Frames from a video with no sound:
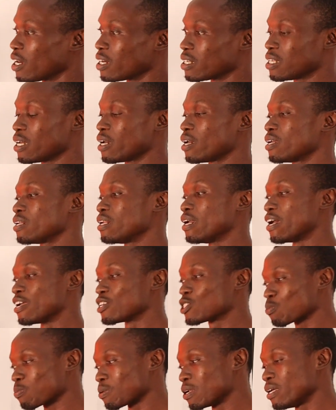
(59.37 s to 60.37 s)
then
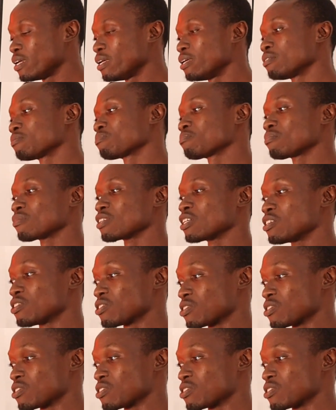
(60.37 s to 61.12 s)
explain